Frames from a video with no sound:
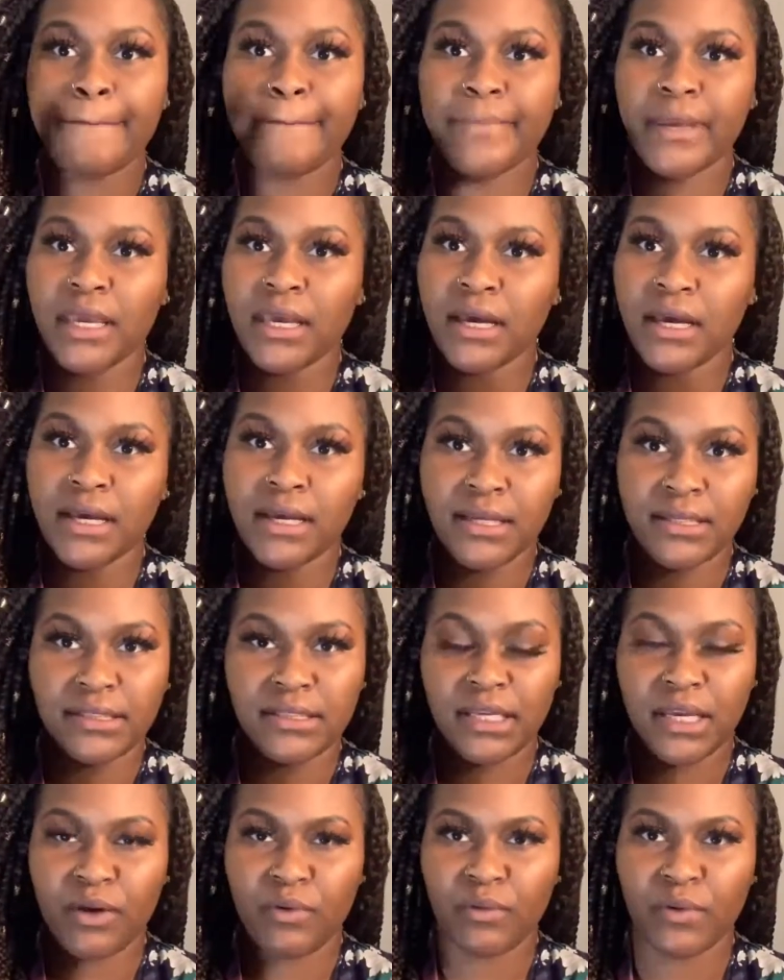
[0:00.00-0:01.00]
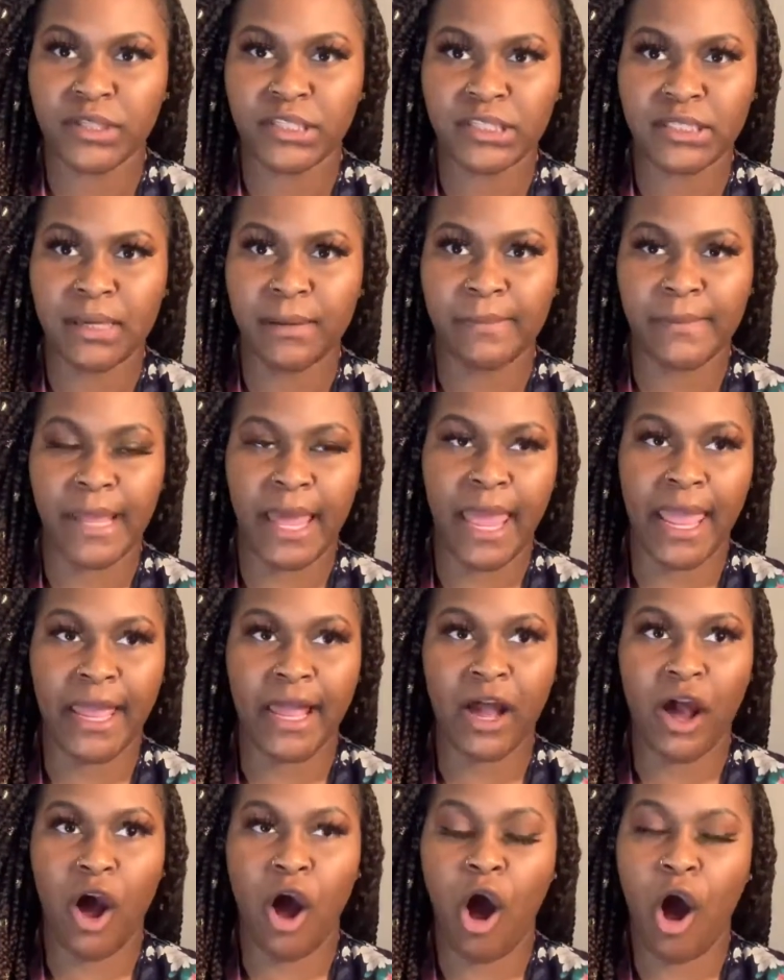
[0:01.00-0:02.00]
because it was some
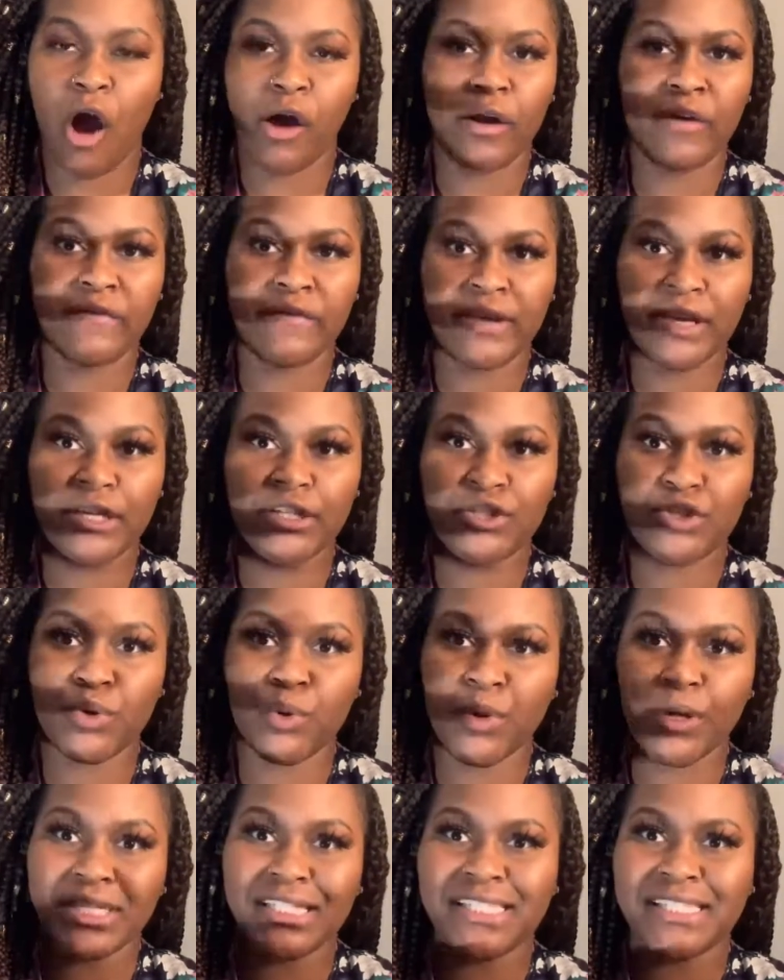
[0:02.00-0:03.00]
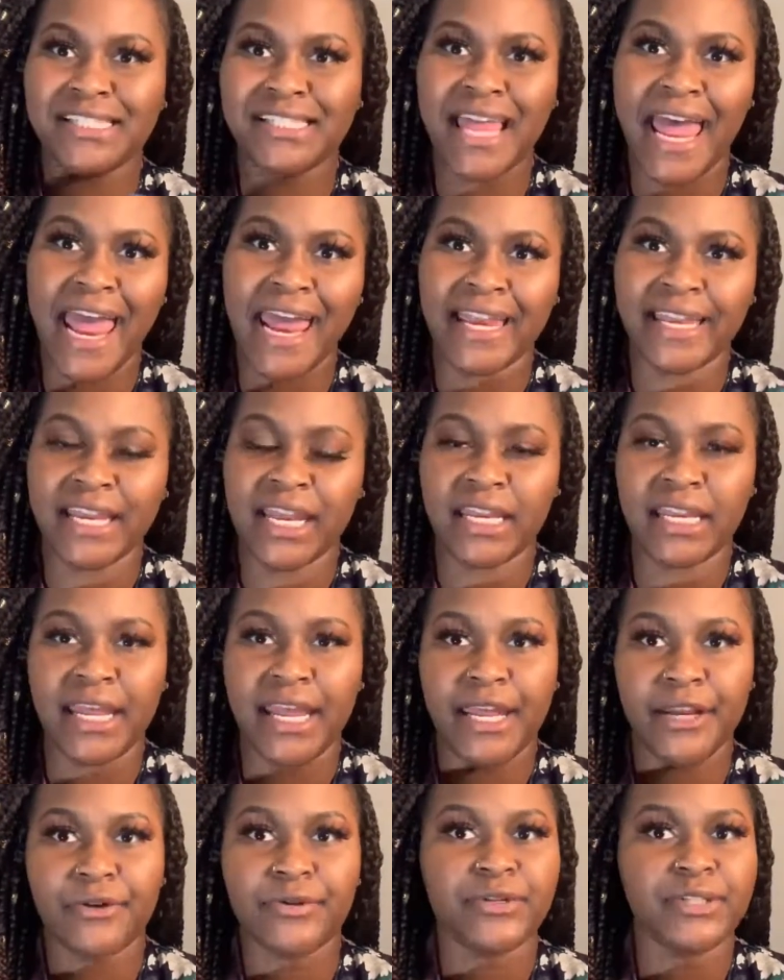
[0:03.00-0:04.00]
like harvest or stagnant
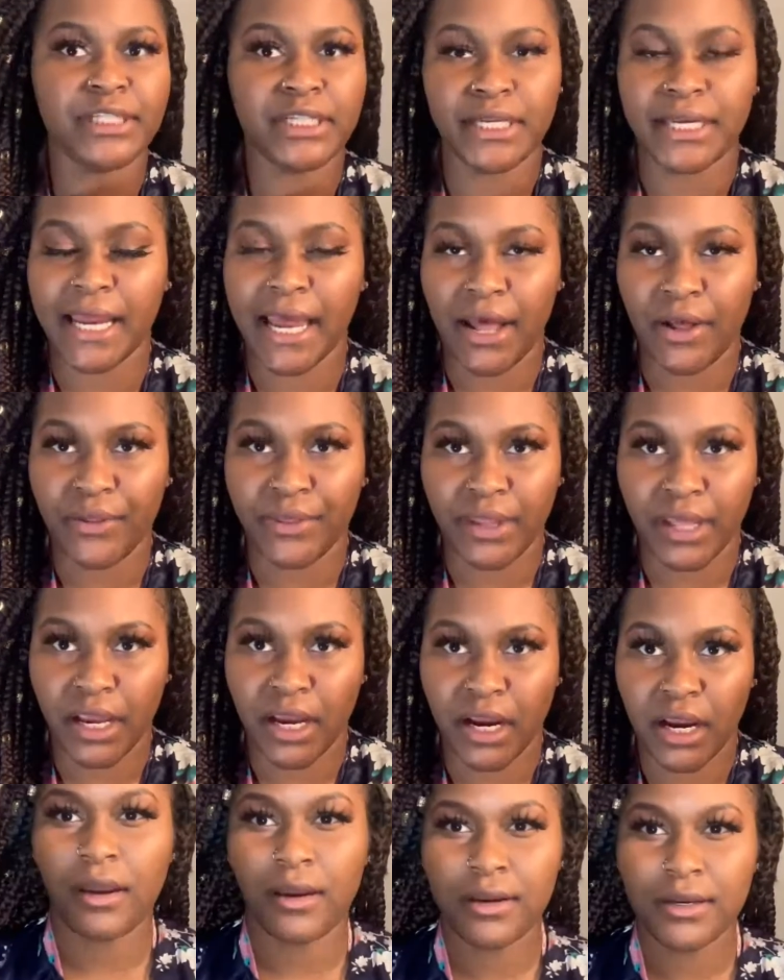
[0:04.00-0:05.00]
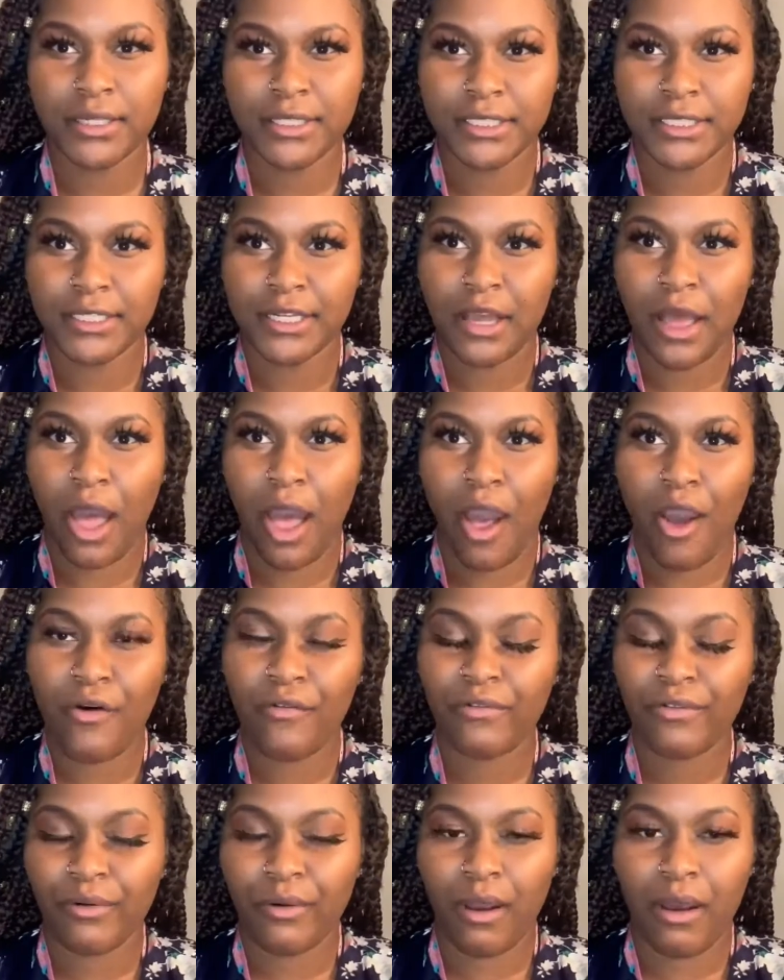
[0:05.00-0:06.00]
energy down there
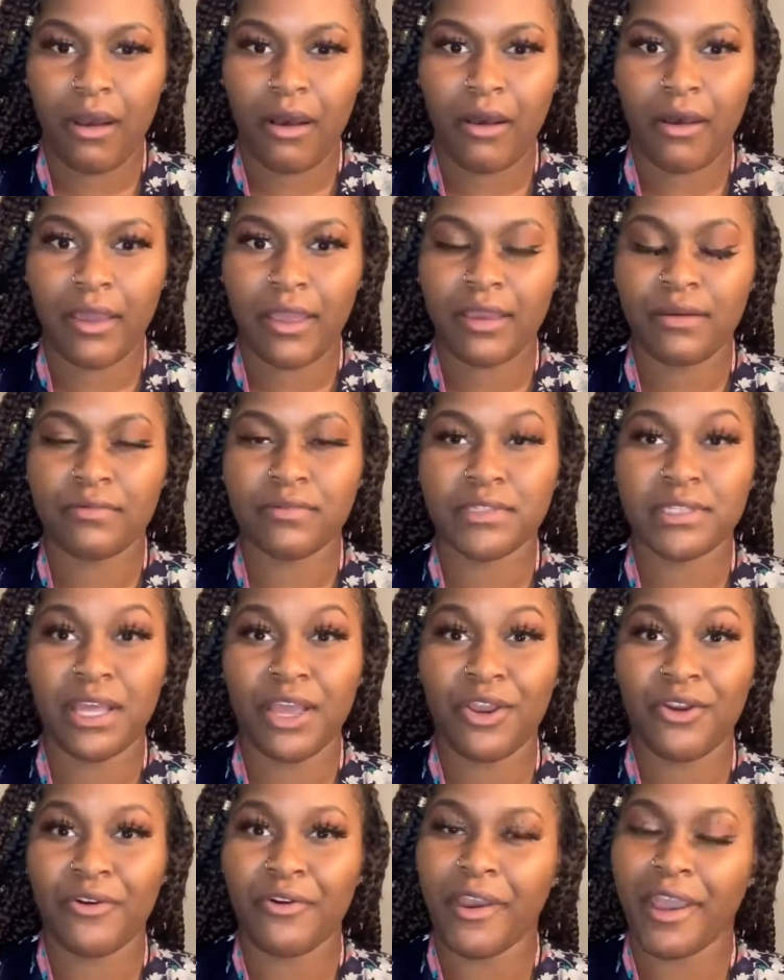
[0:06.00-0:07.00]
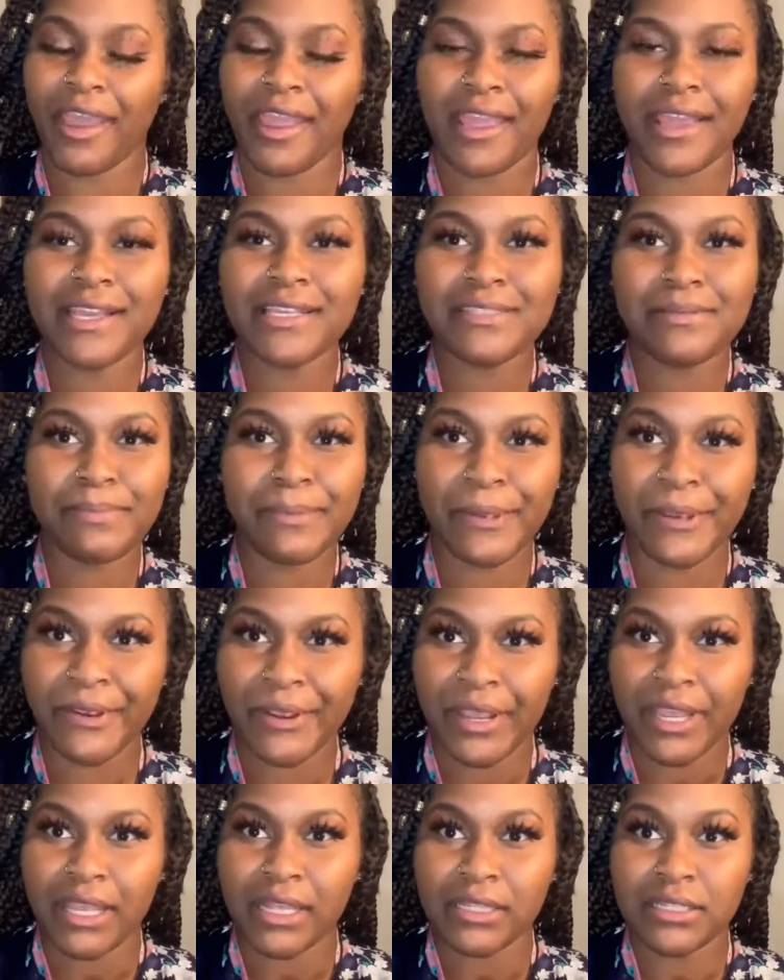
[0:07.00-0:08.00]
overall it was a great
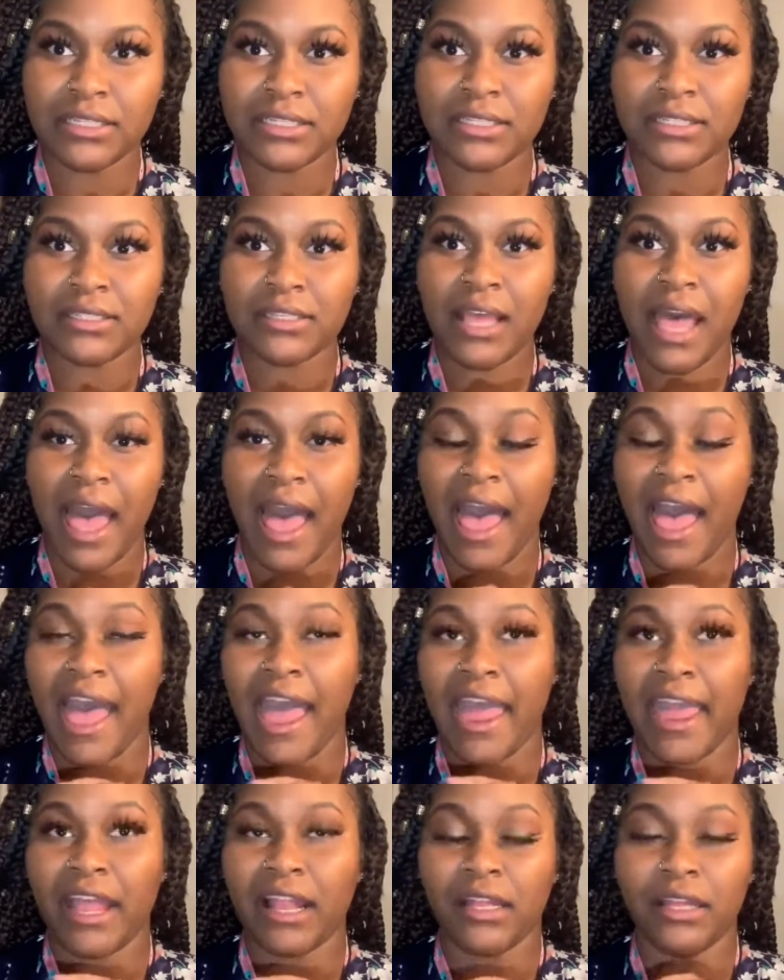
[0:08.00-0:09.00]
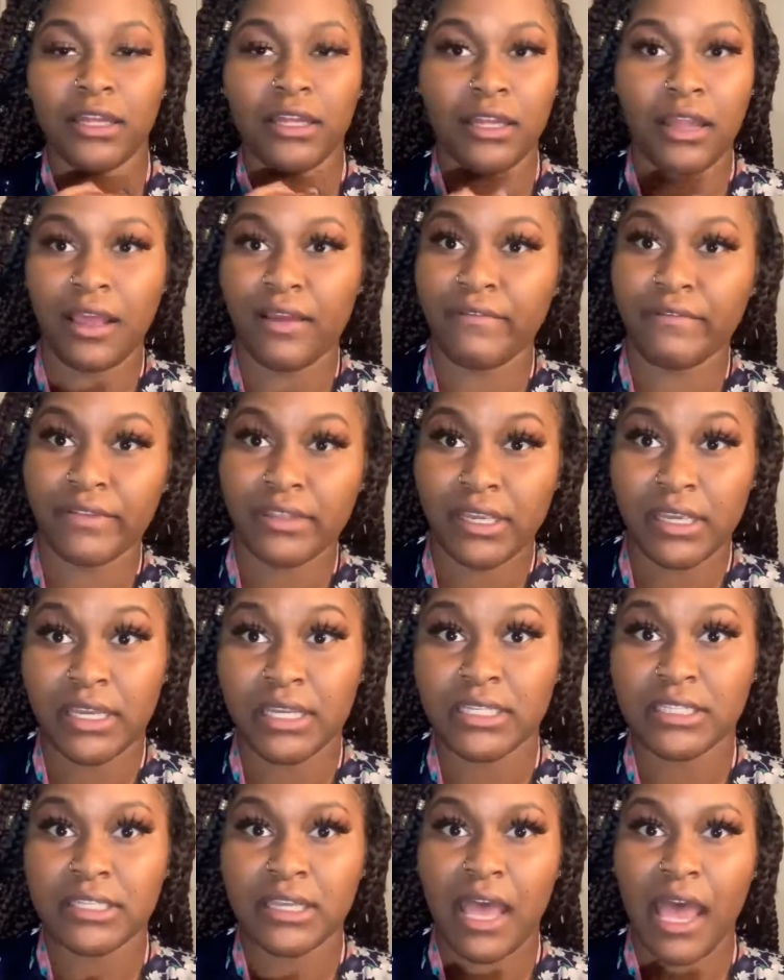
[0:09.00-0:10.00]
experience i loved it
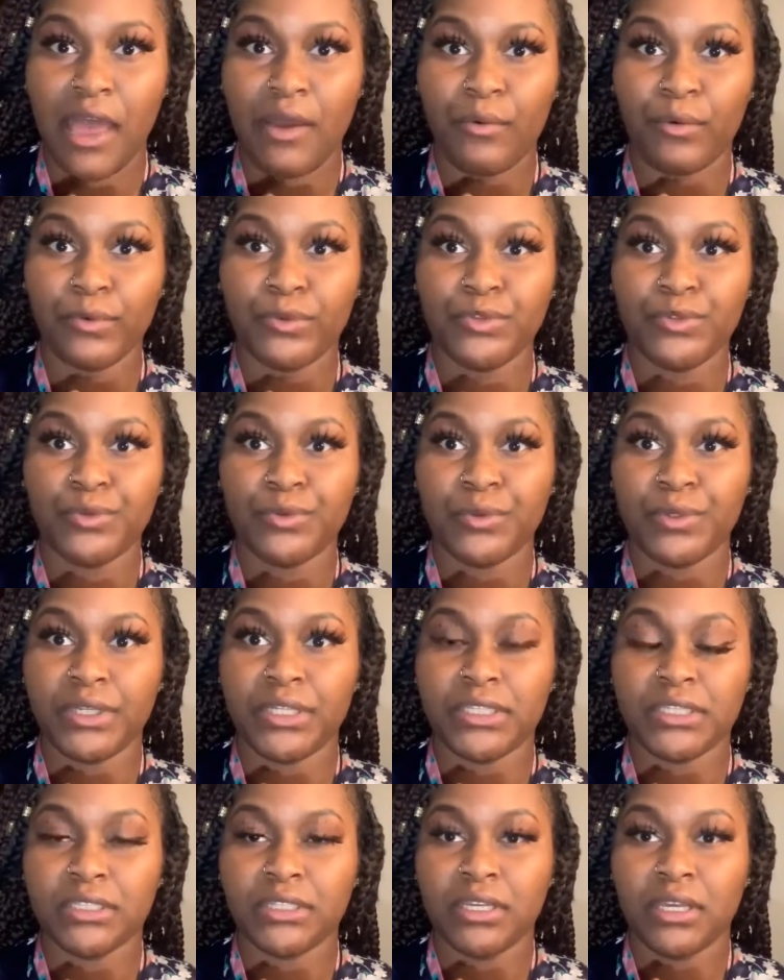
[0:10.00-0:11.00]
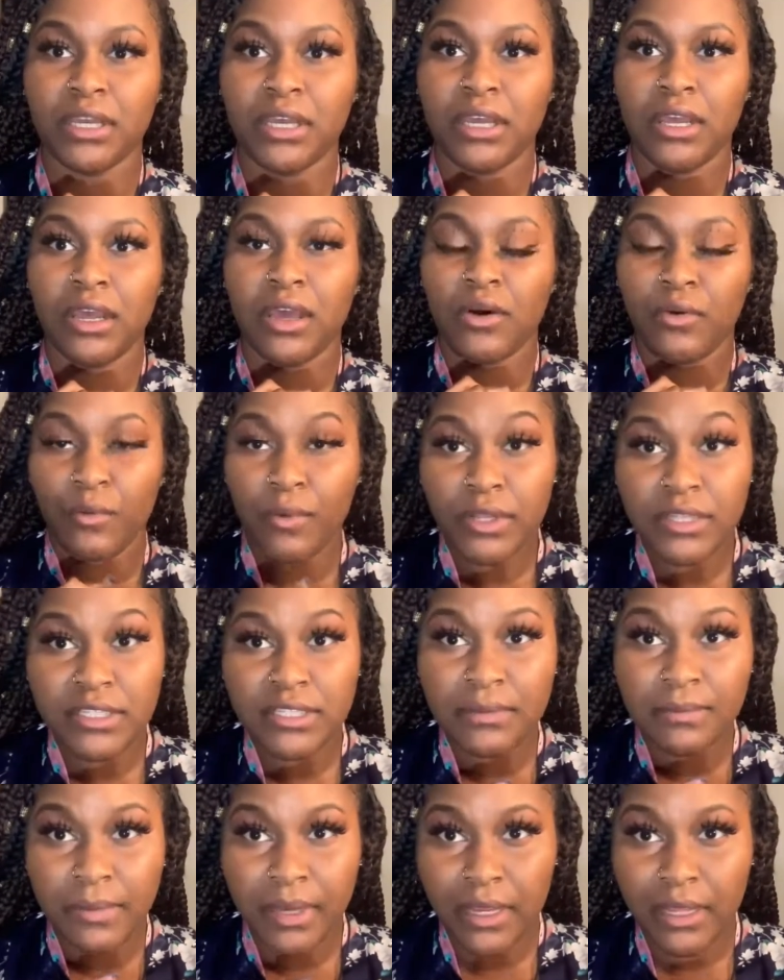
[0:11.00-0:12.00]
i will do it once
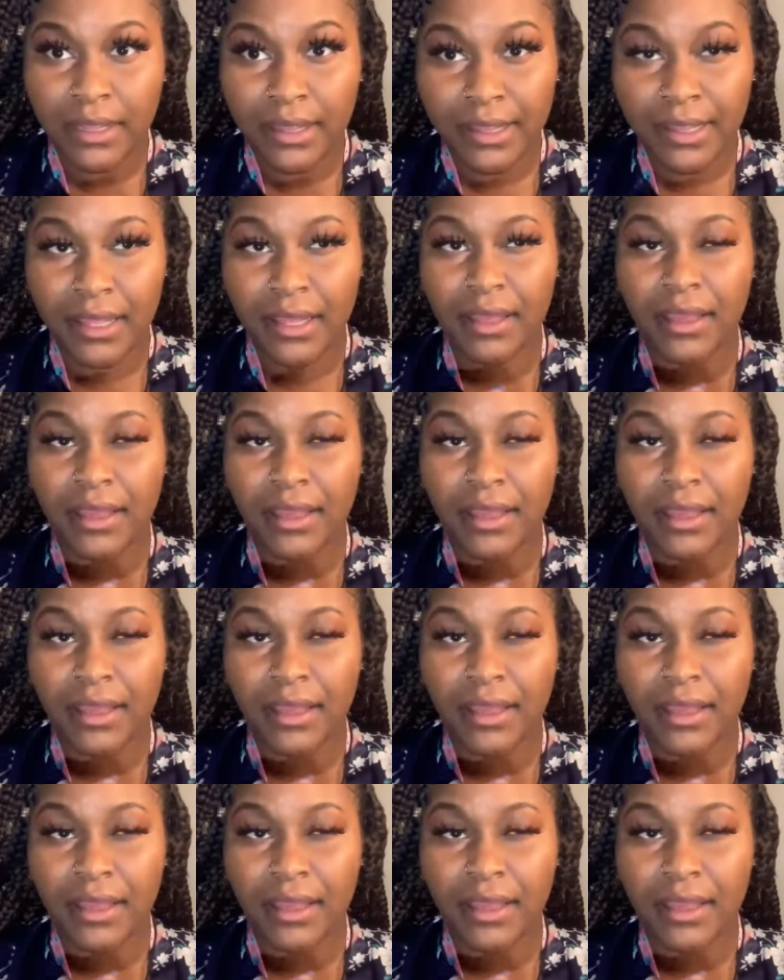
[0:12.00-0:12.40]
a month